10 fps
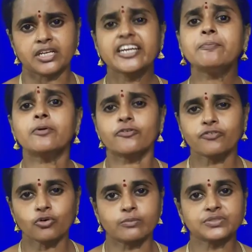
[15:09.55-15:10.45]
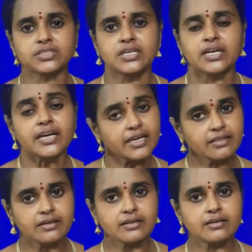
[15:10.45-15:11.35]
it performs
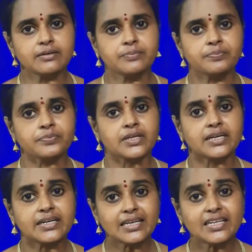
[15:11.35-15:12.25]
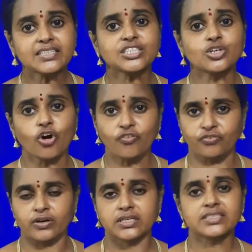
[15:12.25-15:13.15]
either deletion of
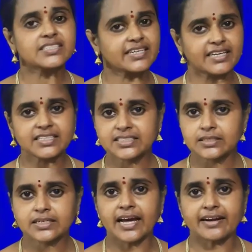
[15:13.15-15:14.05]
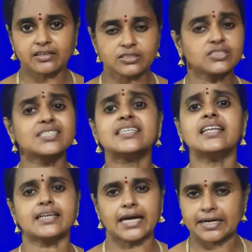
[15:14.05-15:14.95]
certain characters,
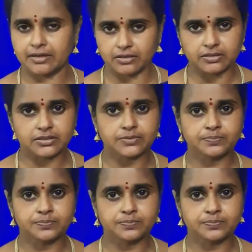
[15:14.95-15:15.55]
single characters,